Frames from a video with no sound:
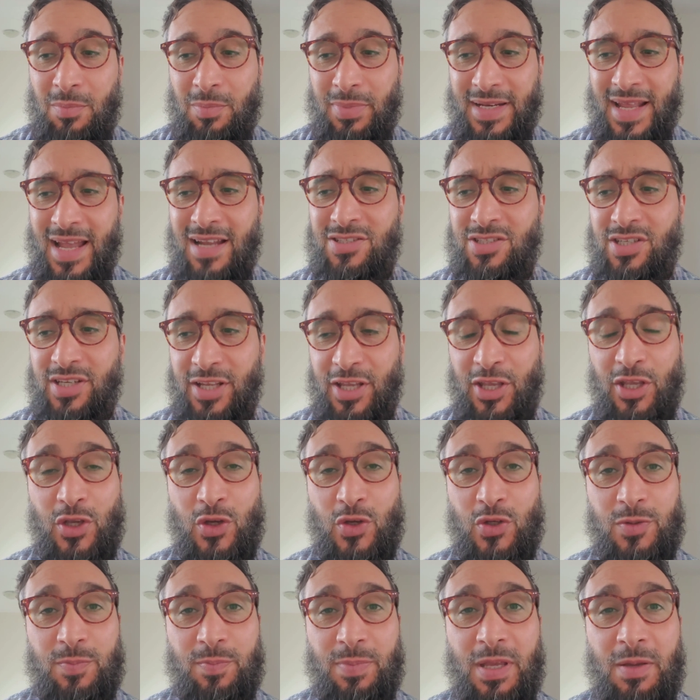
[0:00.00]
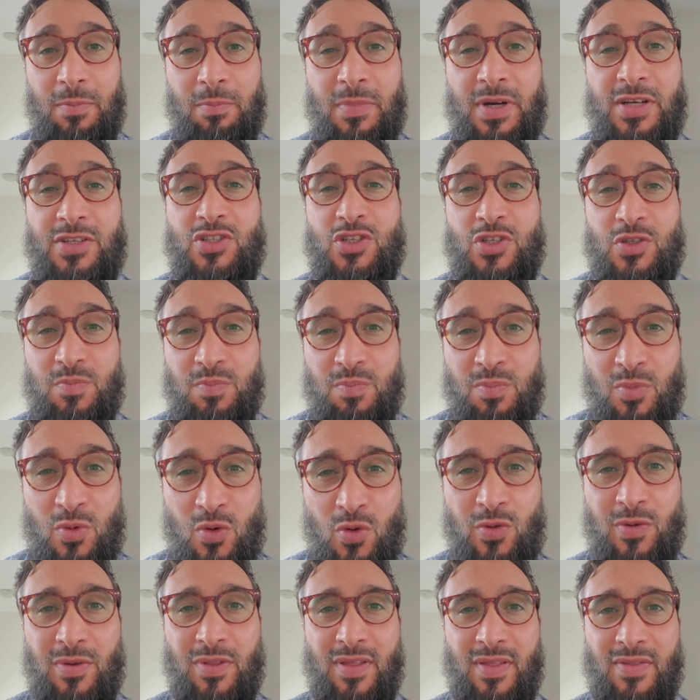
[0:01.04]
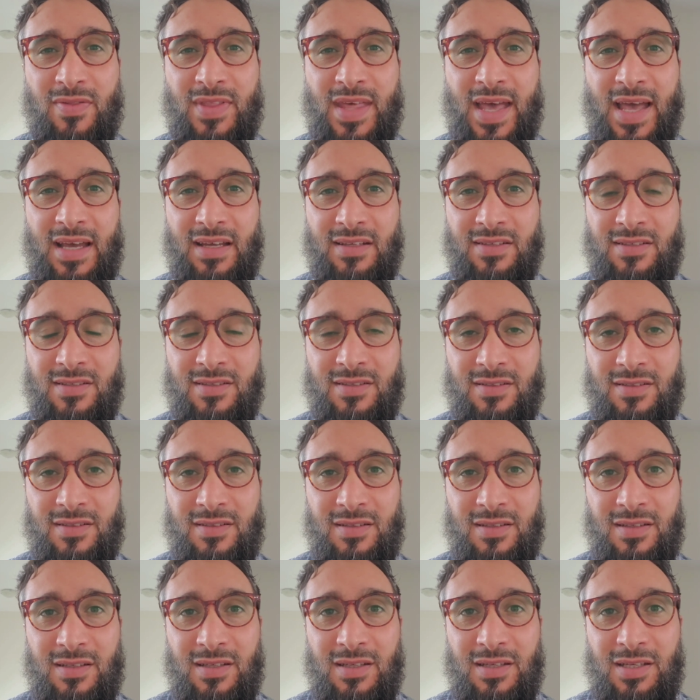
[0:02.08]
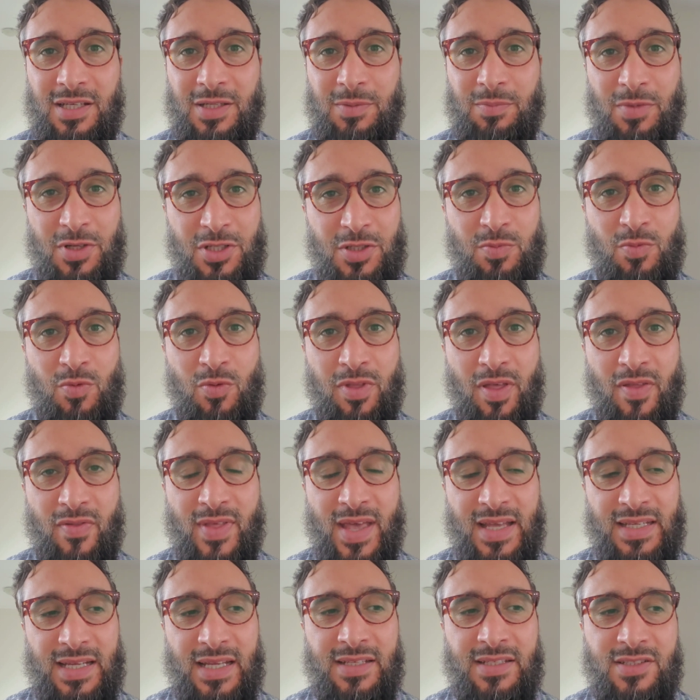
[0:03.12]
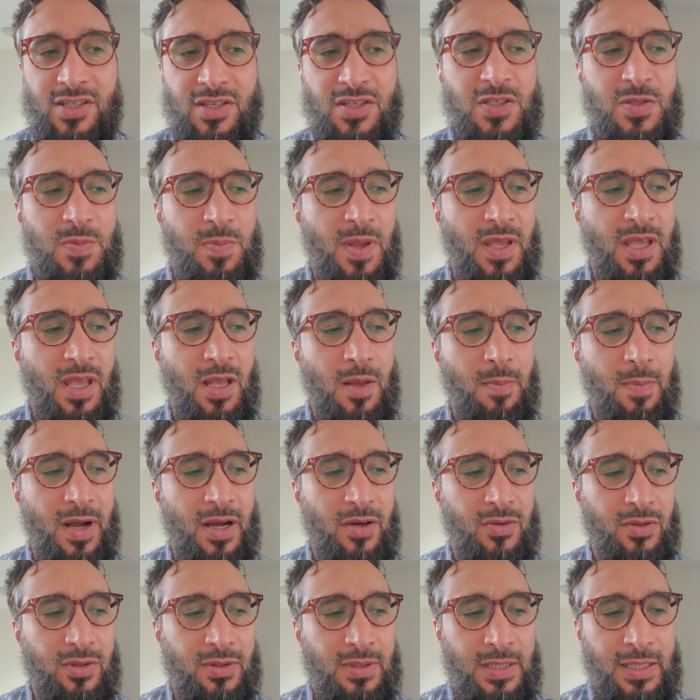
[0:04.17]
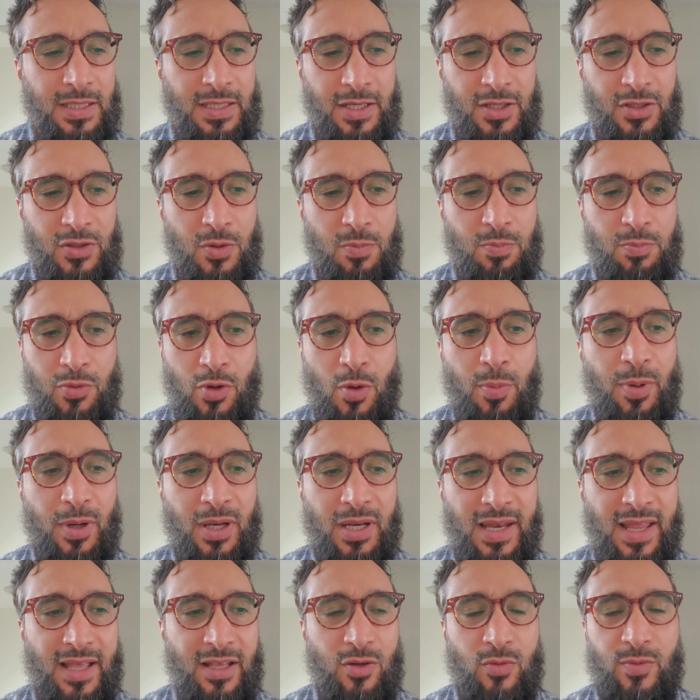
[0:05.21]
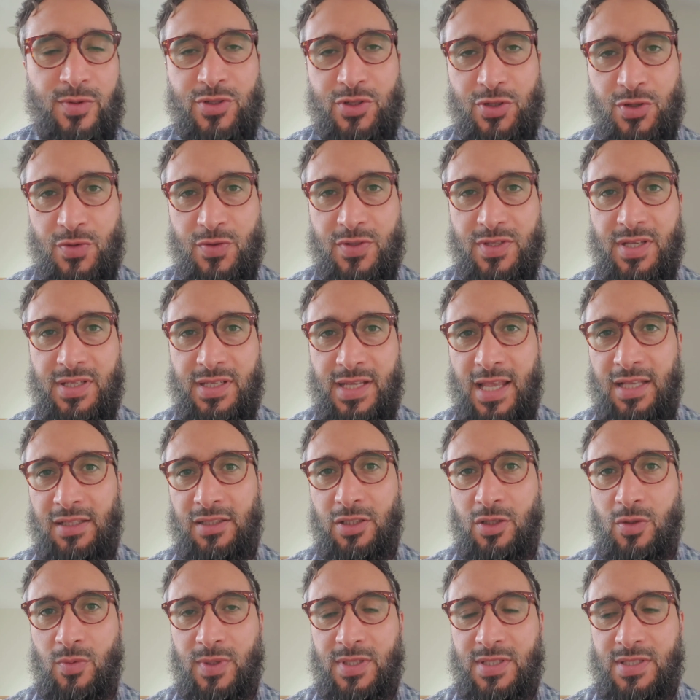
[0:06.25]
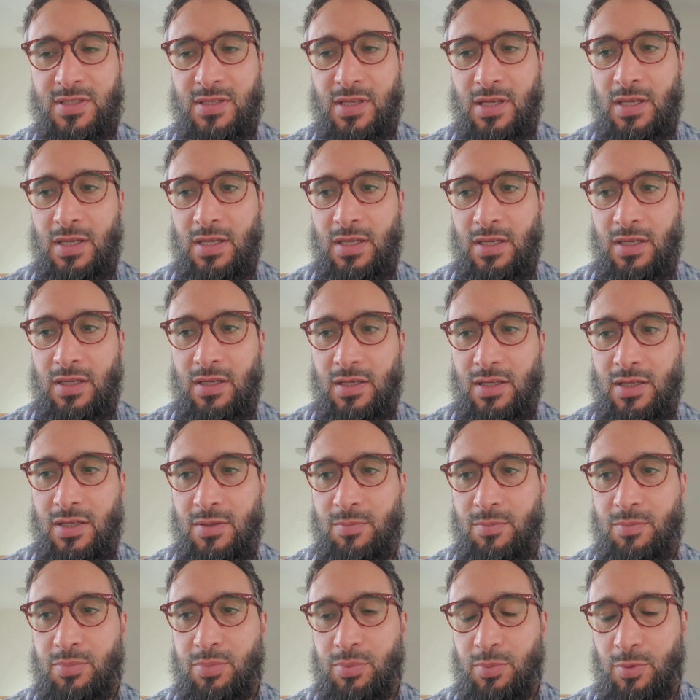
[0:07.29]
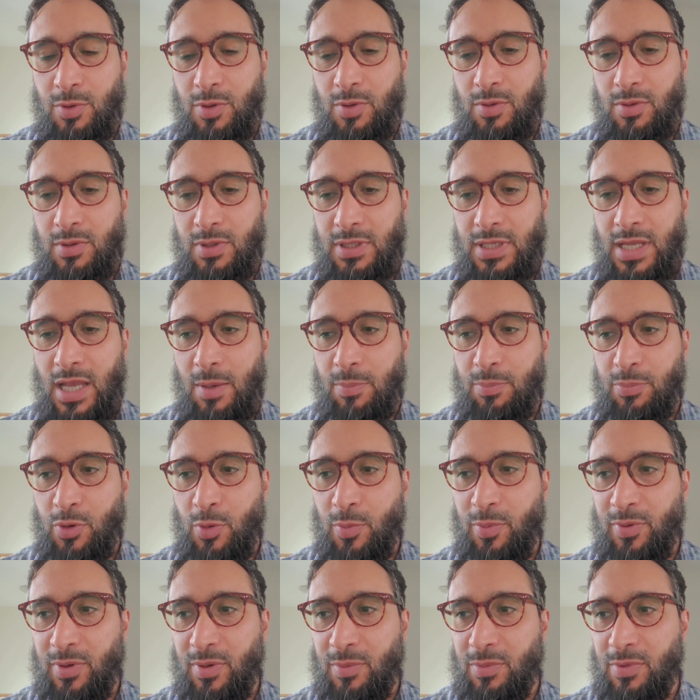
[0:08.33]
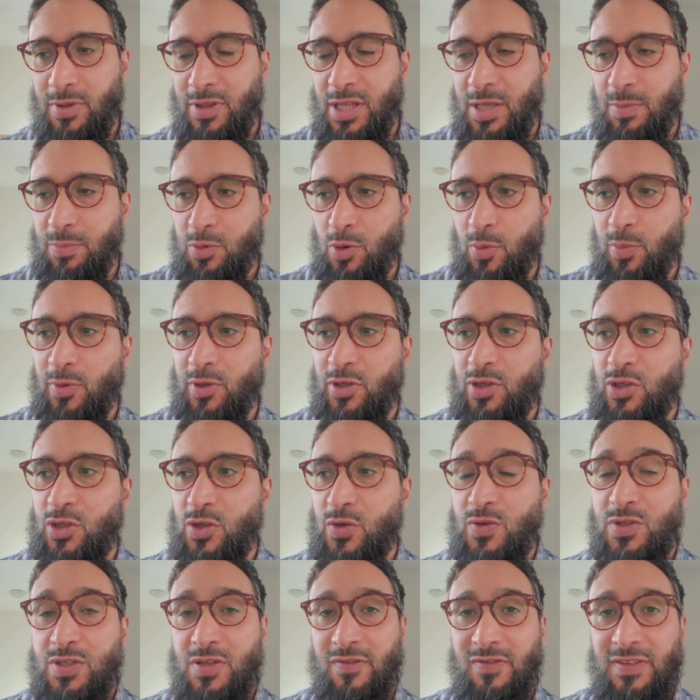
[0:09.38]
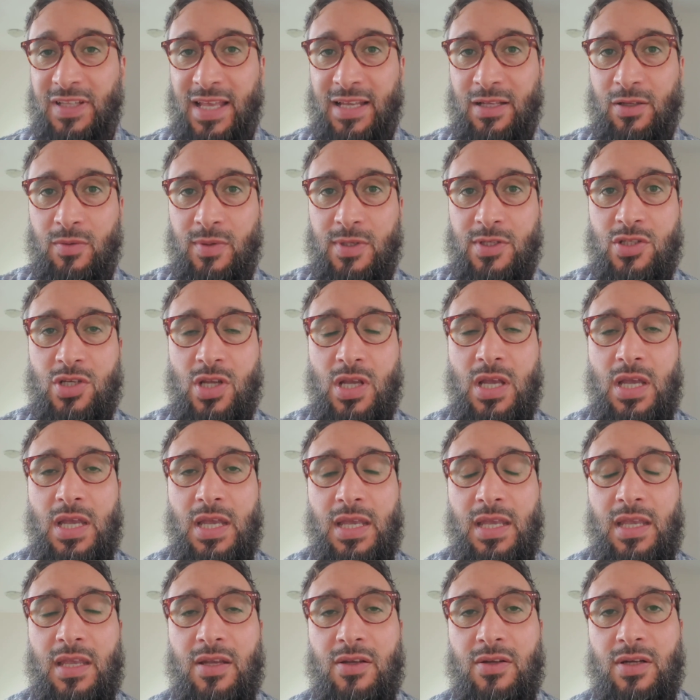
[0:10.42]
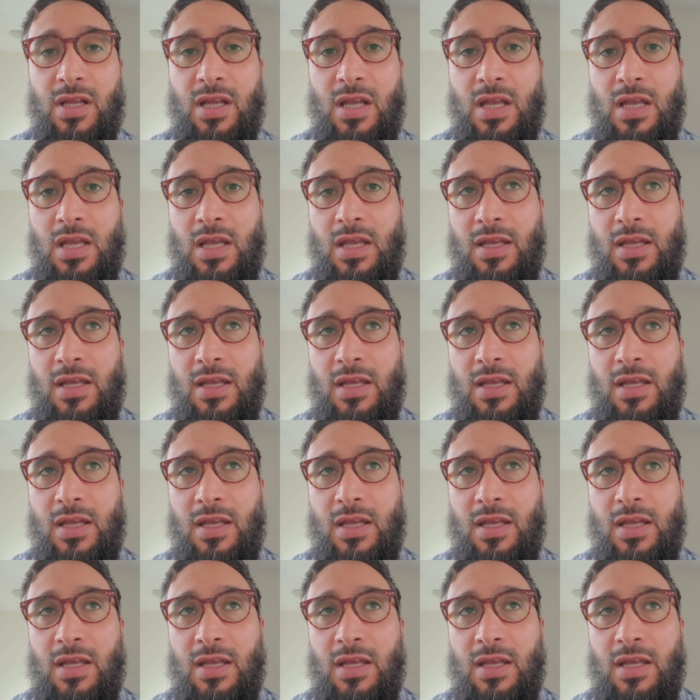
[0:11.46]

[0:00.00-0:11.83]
But actually, it could be much more than that, much more than that. And just speaking about you know proper language use and eloquence, uh, uh yeah, proper the proper use of language here.